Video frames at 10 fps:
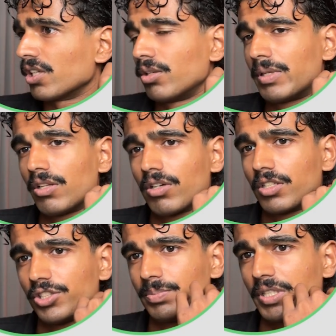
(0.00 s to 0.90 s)
a little bit longer
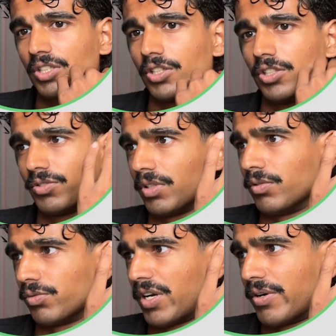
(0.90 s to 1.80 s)
just because it
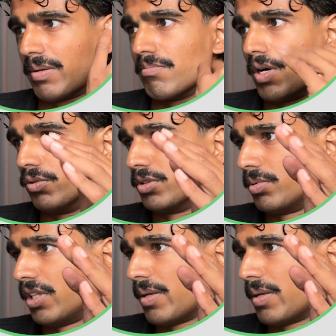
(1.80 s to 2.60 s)
was rendering multiple